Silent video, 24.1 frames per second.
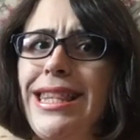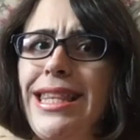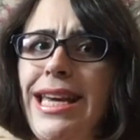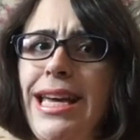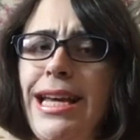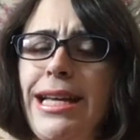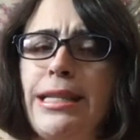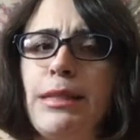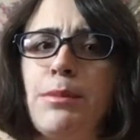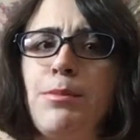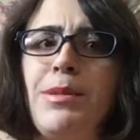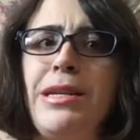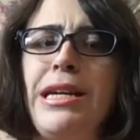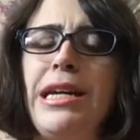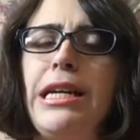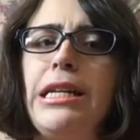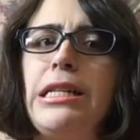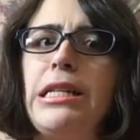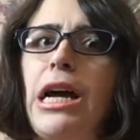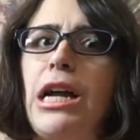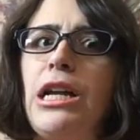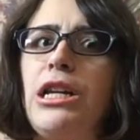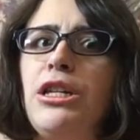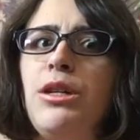things being
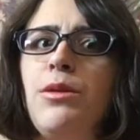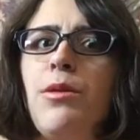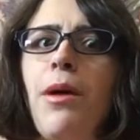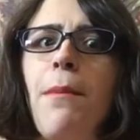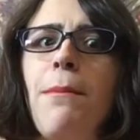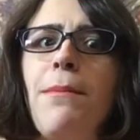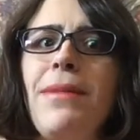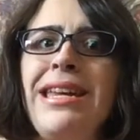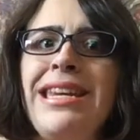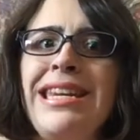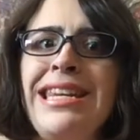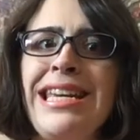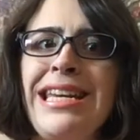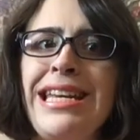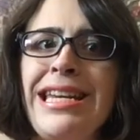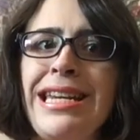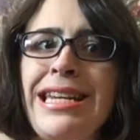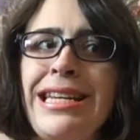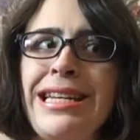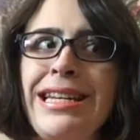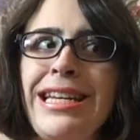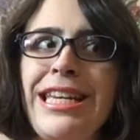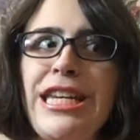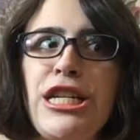done to a
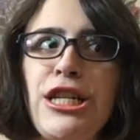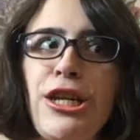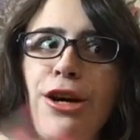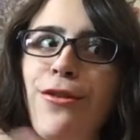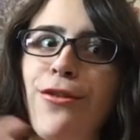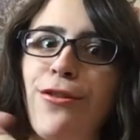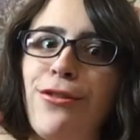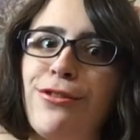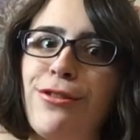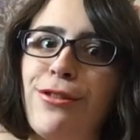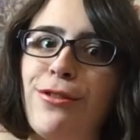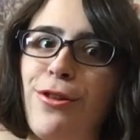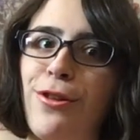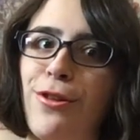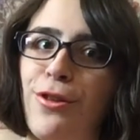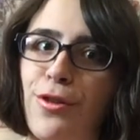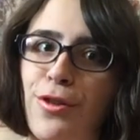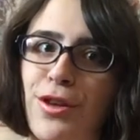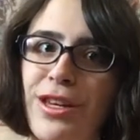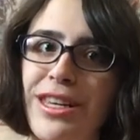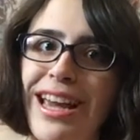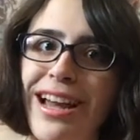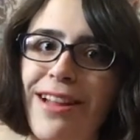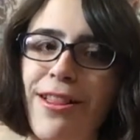minion, you know, those
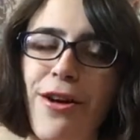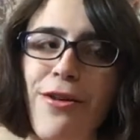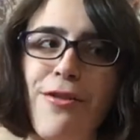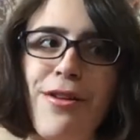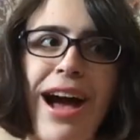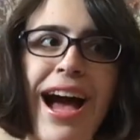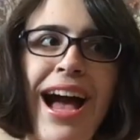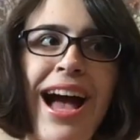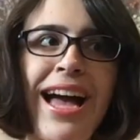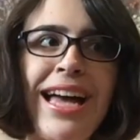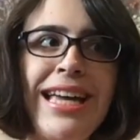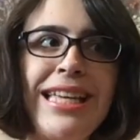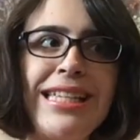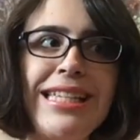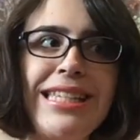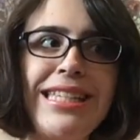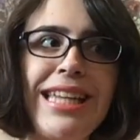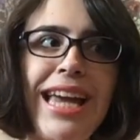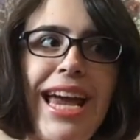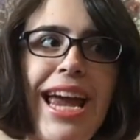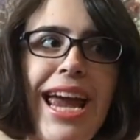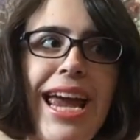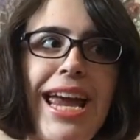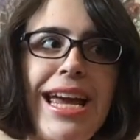little yellow guys,
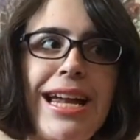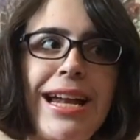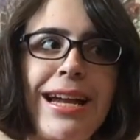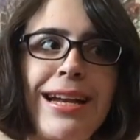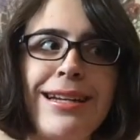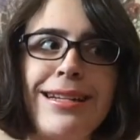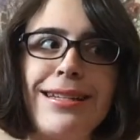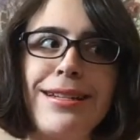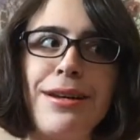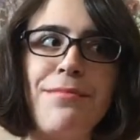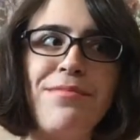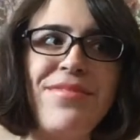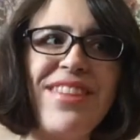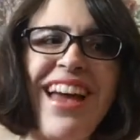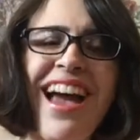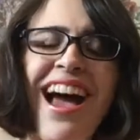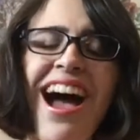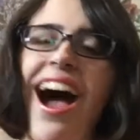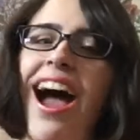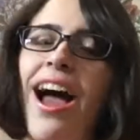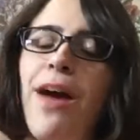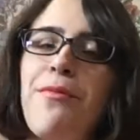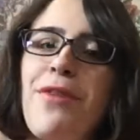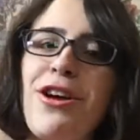and
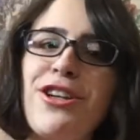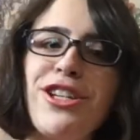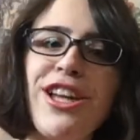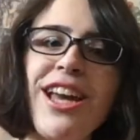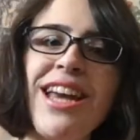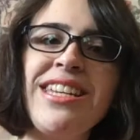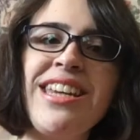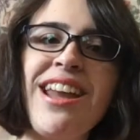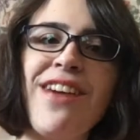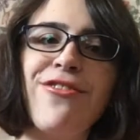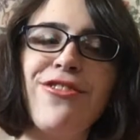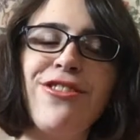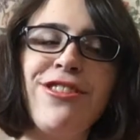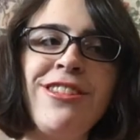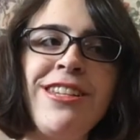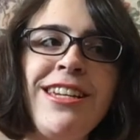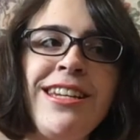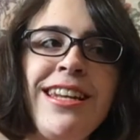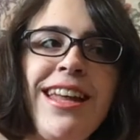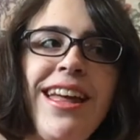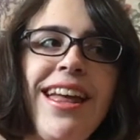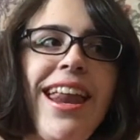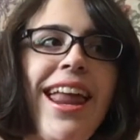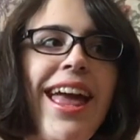I wish I'd never
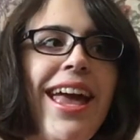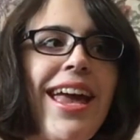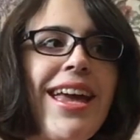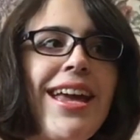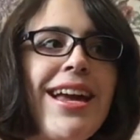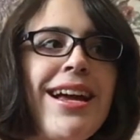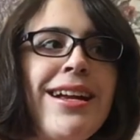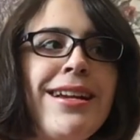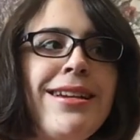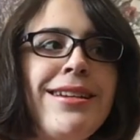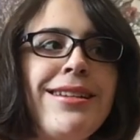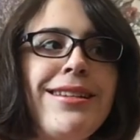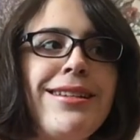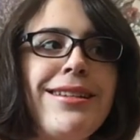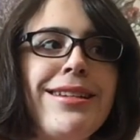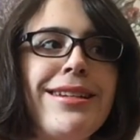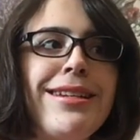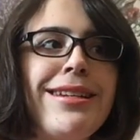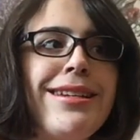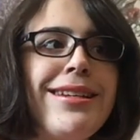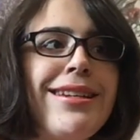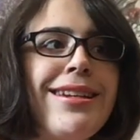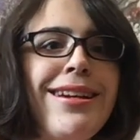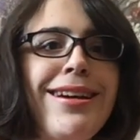seen it,
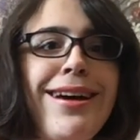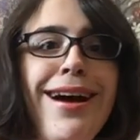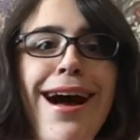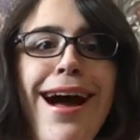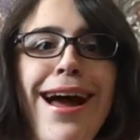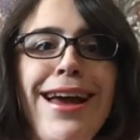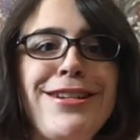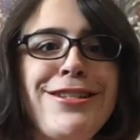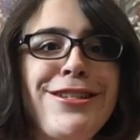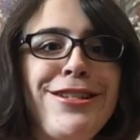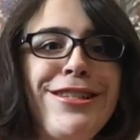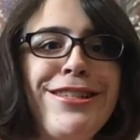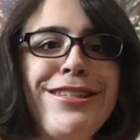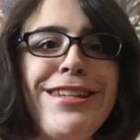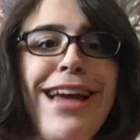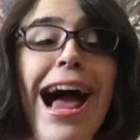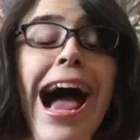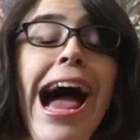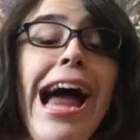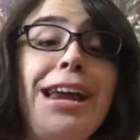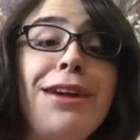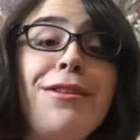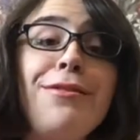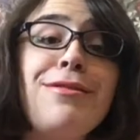and I just,
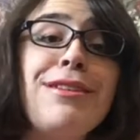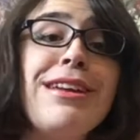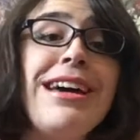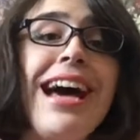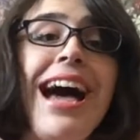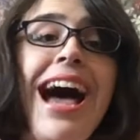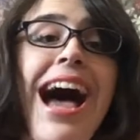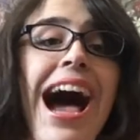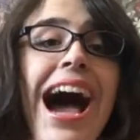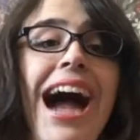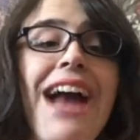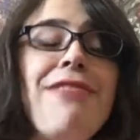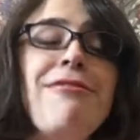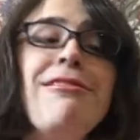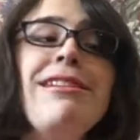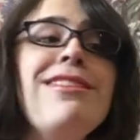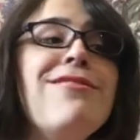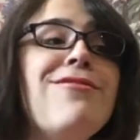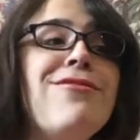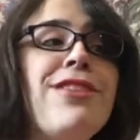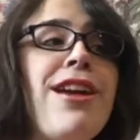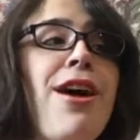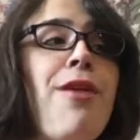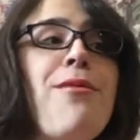I don't, I
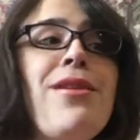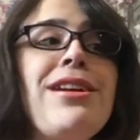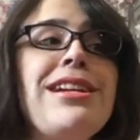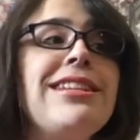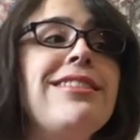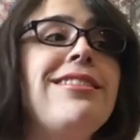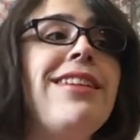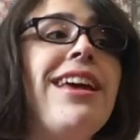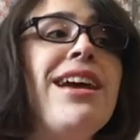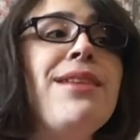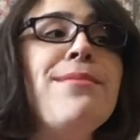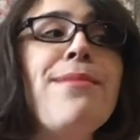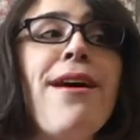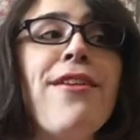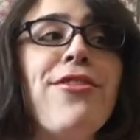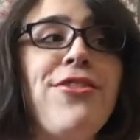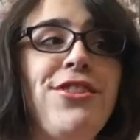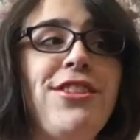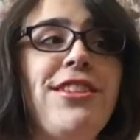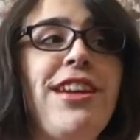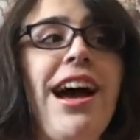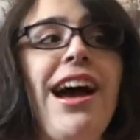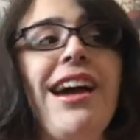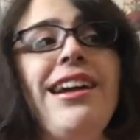don't even know what to say about
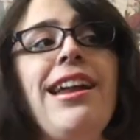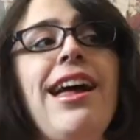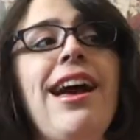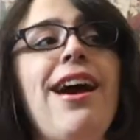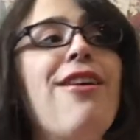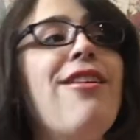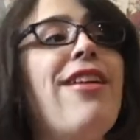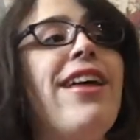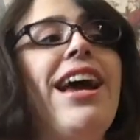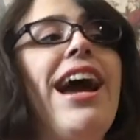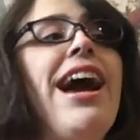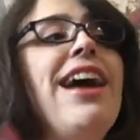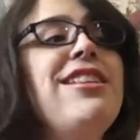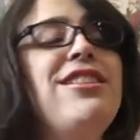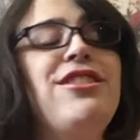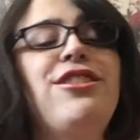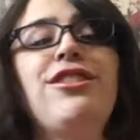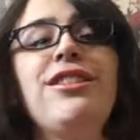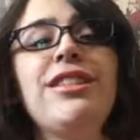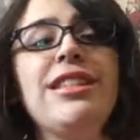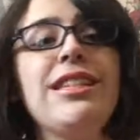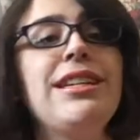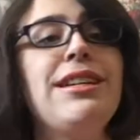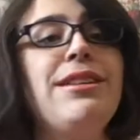this guy now. Like, I
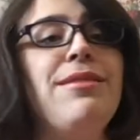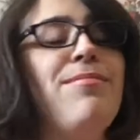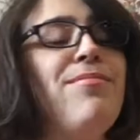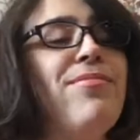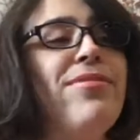just,